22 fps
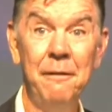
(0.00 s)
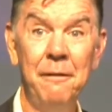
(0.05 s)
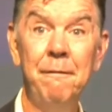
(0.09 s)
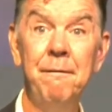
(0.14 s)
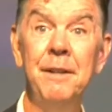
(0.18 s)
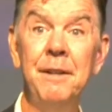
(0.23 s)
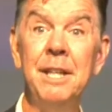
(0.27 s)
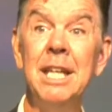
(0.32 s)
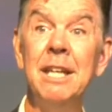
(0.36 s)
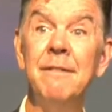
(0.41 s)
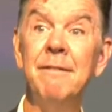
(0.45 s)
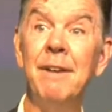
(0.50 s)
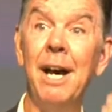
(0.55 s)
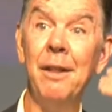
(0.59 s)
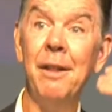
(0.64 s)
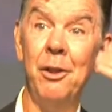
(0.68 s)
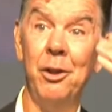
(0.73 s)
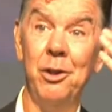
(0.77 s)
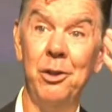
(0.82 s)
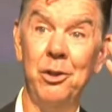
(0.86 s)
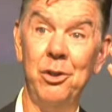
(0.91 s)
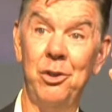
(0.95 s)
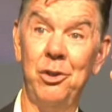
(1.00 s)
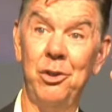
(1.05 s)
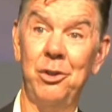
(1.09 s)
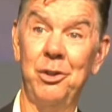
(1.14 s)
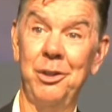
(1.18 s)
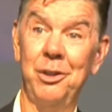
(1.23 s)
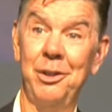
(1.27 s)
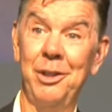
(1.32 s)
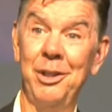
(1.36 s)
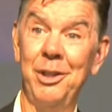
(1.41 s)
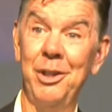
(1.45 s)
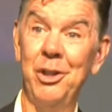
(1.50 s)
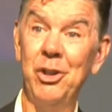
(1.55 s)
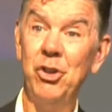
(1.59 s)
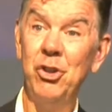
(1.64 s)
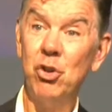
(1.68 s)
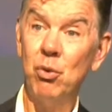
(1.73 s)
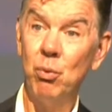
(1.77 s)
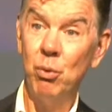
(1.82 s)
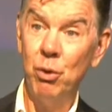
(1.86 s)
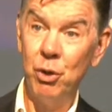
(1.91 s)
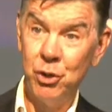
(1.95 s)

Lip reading: forgive others to